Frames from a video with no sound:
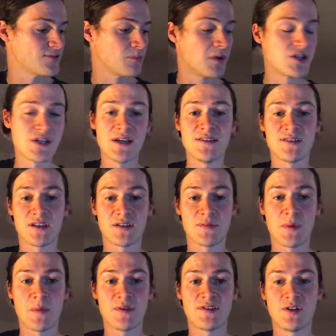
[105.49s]
much easier
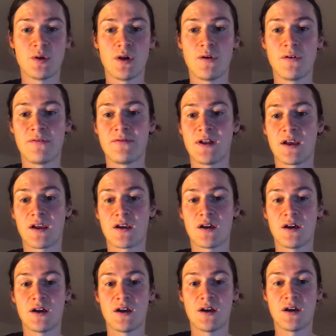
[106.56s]
maybe to do it with like
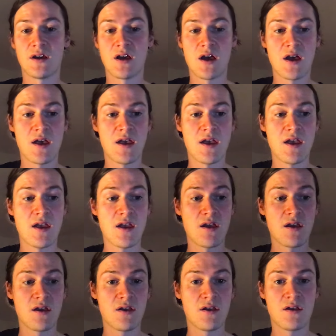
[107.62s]
a
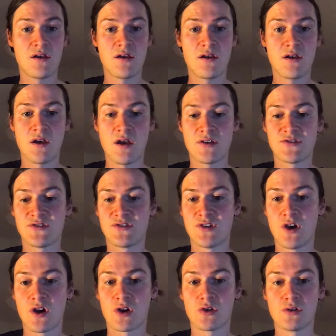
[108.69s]

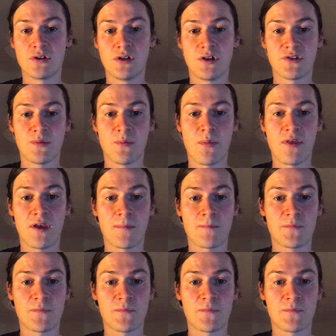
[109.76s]
circle or something.